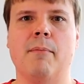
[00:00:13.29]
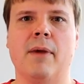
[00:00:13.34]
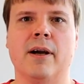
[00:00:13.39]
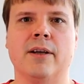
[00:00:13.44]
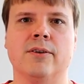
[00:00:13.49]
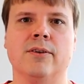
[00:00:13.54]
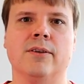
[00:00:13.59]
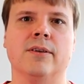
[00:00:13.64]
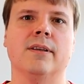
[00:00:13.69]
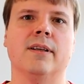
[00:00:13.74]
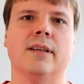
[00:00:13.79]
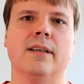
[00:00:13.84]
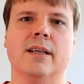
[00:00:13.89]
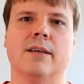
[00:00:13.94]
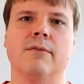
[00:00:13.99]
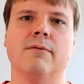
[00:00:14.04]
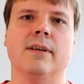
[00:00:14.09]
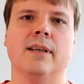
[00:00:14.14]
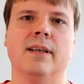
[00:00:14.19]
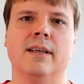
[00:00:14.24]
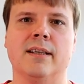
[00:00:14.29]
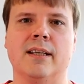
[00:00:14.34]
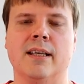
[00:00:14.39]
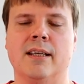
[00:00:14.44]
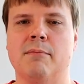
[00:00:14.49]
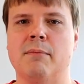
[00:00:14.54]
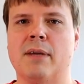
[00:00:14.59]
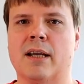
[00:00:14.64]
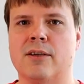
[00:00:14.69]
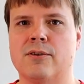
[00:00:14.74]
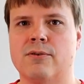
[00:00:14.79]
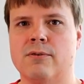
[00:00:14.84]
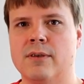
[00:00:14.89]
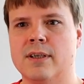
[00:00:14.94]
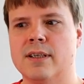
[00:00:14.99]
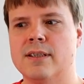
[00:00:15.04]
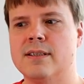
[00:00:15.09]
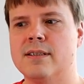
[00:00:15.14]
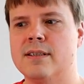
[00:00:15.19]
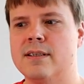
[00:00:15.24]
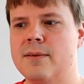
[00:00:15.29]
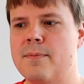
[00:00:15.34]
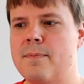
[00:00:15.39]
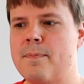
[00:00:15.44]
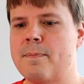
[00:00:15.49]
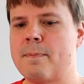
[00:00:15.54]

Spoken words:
minor degree in mechatronics.